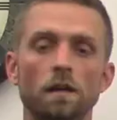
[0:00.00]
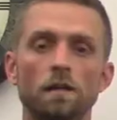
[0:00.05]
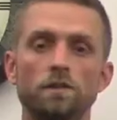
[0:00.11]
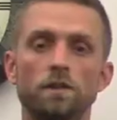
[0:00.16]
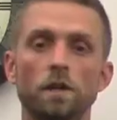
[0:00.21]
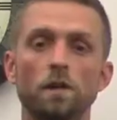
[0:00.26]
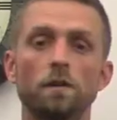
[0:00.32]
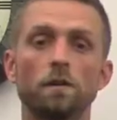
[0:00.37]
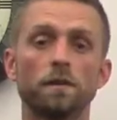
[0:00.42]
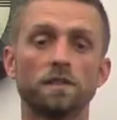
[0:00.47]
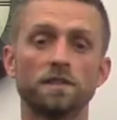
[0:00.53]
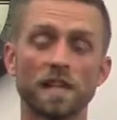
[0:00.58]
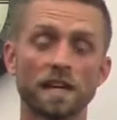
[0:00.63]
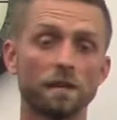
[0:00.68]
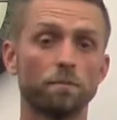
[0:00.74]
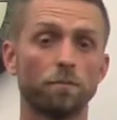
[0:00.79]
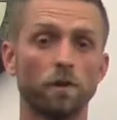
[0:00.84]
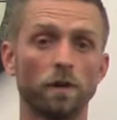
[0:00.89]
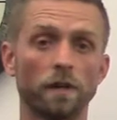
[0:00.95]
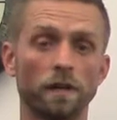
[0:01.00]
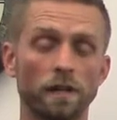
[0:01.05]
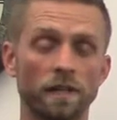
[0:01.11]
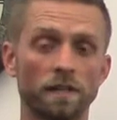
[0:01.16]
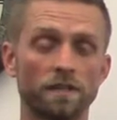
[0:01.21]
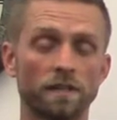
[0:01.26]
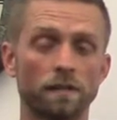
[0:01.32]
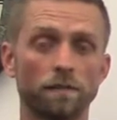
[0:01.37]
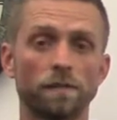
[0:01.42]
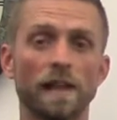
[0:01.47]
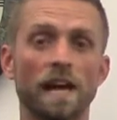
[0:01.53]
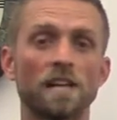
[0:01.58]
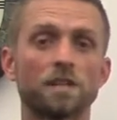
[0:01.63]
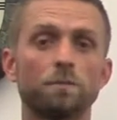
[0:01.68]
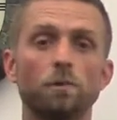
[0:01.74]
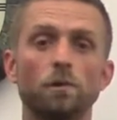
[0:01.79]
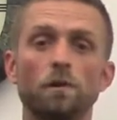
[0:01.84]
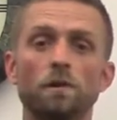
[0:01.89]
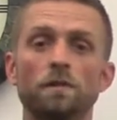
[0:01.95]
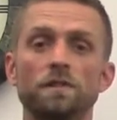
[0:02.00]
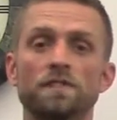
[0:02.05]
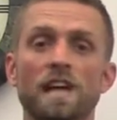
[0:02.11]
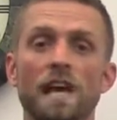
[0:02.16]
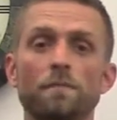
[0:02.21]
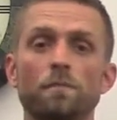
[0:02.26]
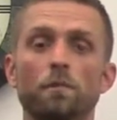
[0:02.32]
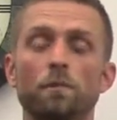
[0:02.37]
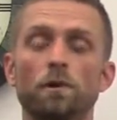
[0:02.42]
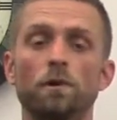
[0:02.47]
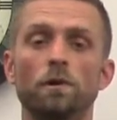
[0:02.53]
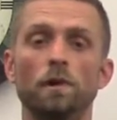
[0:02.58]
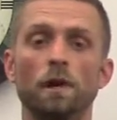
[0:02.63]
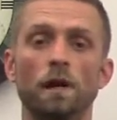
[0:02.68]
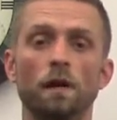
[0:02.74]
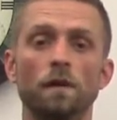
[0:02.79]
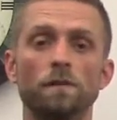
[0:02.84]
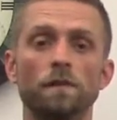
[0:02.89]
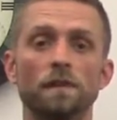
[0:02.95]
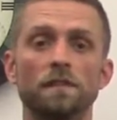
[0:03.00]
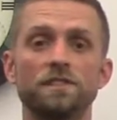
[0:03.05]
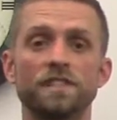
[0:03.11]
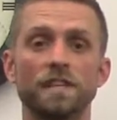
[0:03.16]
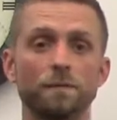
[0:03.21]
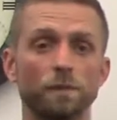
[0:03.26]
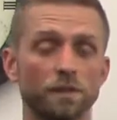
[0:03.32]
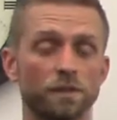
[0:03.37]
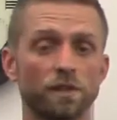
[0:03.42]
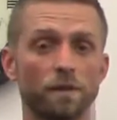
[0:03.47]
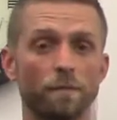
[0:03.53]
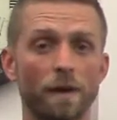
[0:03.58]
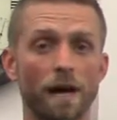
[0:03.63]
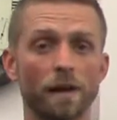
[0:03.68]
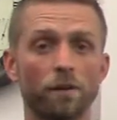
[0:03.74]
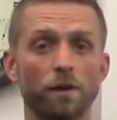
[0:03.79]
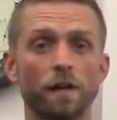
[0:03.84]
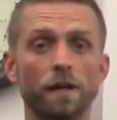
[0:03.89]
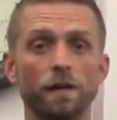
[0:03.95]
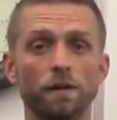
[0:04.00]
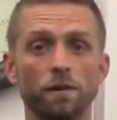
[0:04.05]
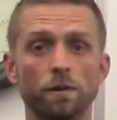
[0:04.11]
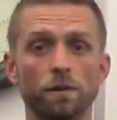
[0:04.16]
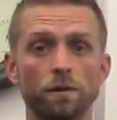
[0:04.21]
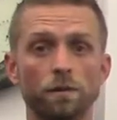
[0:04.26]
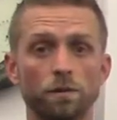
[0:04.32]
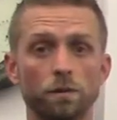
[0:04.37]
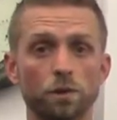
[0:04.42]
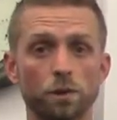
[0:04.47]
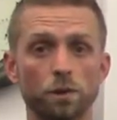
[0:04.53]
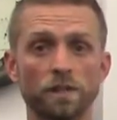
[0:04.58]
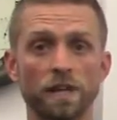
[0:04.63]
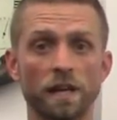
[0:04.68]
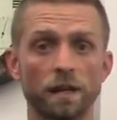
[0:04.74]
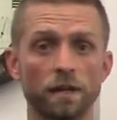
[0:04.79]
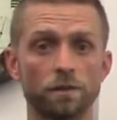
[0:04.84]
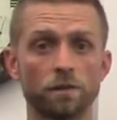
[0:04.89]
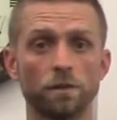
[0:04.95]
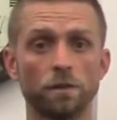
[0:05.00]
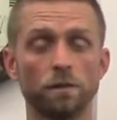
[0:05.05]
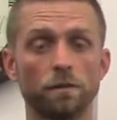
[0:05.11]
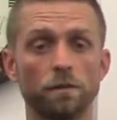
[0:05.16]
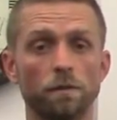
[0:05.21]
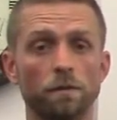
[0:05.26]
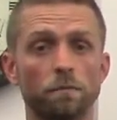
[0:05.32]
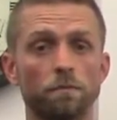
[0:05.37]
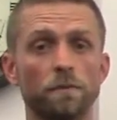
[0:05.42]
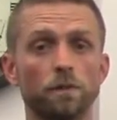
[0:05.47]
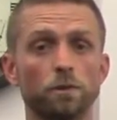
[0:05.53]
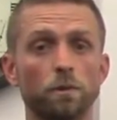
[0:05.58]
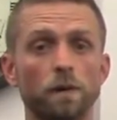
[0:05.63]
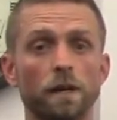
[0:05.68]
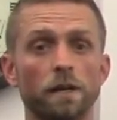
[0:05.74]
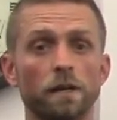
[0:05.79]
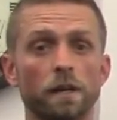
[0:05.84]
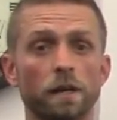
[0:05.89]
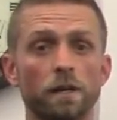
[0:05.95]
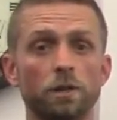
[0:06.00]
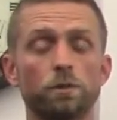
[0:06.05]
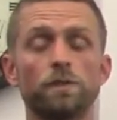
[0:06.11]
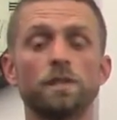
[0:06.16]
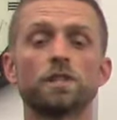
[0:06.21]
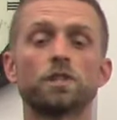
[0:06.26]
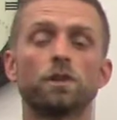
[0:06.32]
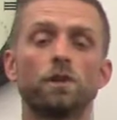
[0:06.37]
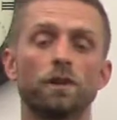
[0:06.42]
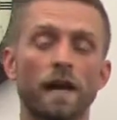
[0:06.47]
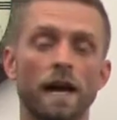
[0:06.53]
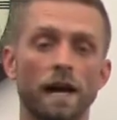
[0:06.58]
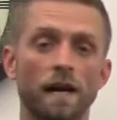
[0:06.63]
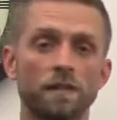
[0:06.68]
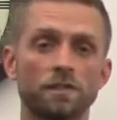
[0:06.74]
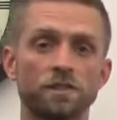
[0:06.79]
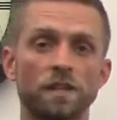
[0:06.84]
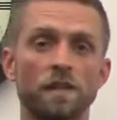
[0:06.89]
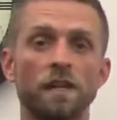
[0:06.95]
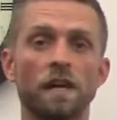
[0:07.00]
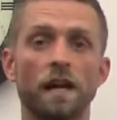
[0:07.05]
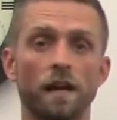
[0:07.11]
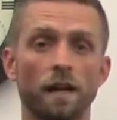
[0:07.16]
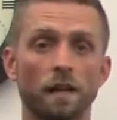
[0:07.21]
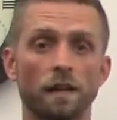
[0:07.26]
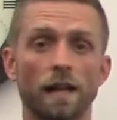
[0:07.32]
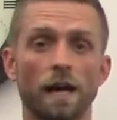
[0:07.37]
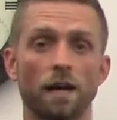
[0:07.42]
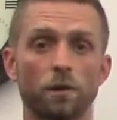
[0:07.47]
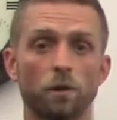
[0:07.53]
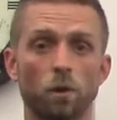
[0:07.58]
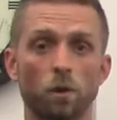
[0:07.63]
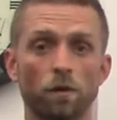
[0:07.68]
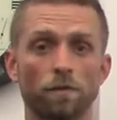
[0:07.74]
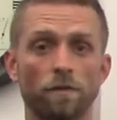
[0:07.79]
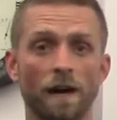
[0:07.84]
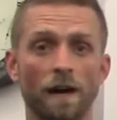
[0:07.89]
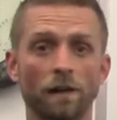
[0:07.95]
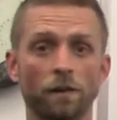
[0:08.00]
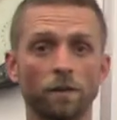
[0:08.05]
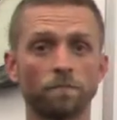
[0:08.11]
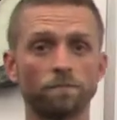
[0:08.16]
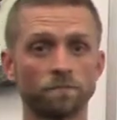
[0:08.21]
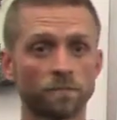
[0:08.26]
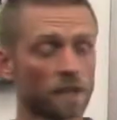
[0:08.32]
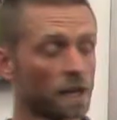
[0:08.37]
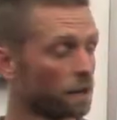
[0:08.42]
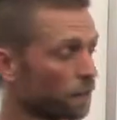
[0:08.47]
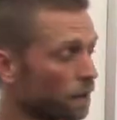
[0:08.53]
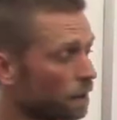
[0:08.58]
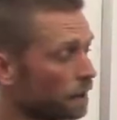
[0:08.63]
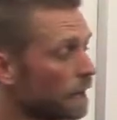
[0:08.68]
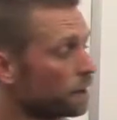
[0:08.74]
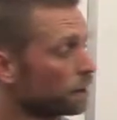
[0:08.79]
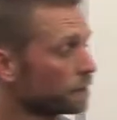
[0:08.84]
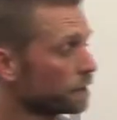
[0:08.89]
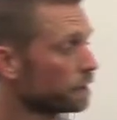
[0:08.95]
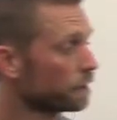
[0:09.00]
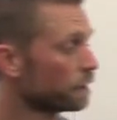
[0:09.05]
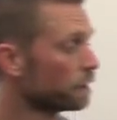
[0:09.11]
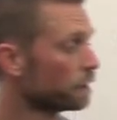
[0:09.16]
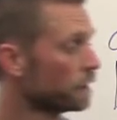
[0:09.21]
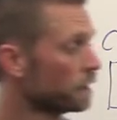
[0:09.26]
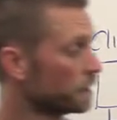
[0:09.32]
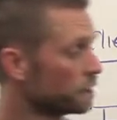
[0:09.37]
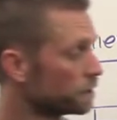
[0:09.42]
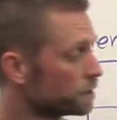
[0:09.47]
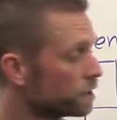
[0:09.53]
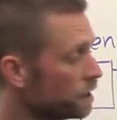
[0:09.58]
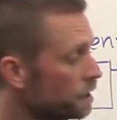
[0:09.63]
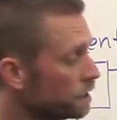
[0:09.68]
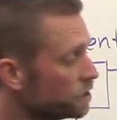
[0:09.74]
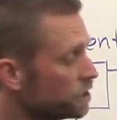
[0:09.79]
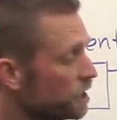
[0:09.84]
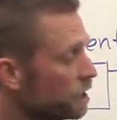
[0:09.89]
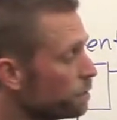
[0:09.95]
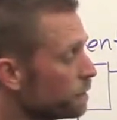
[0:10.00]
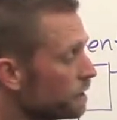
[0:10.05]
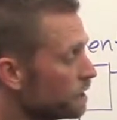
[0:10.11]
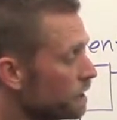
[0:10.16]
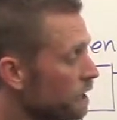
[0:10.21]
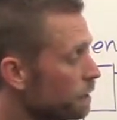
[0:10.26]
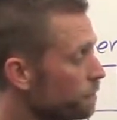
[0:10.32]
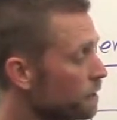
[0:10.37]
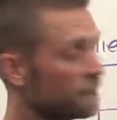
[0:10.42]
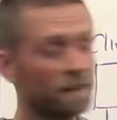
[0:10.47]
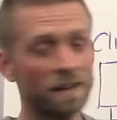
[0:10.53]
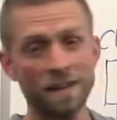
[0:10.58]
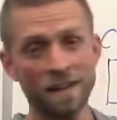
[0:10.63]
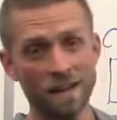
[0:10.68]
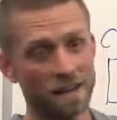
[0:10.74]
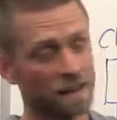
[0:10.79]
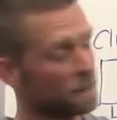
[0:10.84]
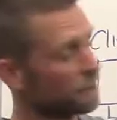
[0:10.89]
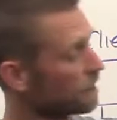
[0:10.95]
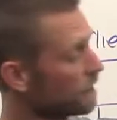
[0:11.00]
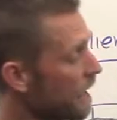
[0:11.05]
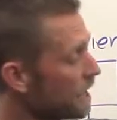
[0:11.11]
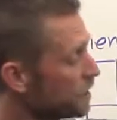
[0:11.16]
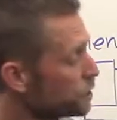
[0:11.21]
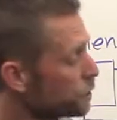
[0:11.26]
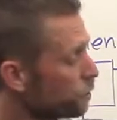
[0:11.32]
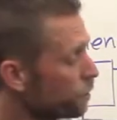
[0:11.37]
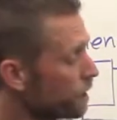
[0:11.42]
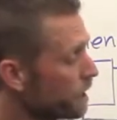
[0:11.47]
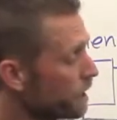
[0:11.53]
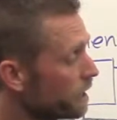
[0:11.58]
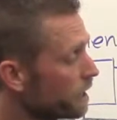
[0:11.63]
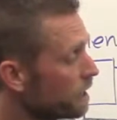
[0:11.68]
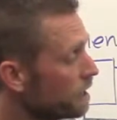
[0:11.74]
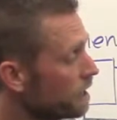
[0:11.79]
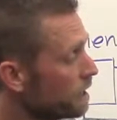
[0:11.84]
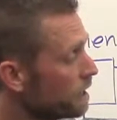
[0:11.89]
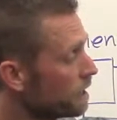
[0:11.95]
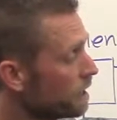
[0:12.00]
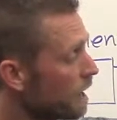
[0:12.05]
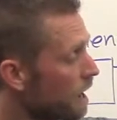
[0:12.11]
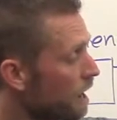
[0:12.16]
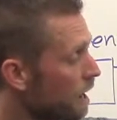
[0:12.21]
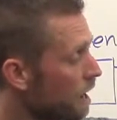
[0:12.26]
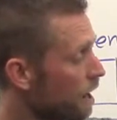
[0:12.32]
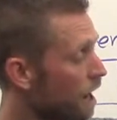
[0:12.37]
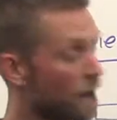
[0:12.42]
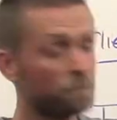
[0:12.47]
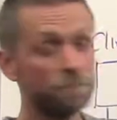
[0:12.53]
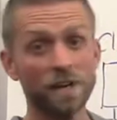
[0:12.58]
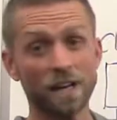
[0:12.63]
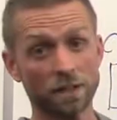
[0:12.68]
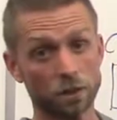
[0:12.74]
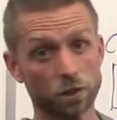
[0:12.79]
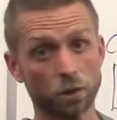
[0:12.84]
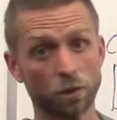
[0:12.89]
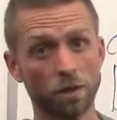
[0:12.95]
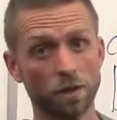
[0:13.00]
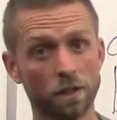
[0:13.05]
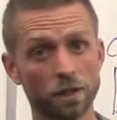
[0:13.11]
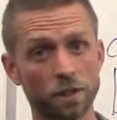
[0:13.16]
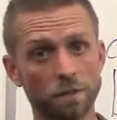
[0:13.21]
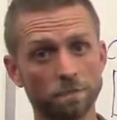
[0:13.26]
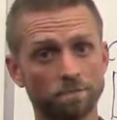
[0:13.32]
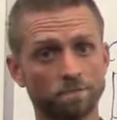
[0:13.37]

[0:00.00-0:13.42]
So the second point is that FlashMove is capable of seamlessly migrating your user data between a traditional NAS and a cloud core filer. And the cloud here is cheap and deep S3 object storage.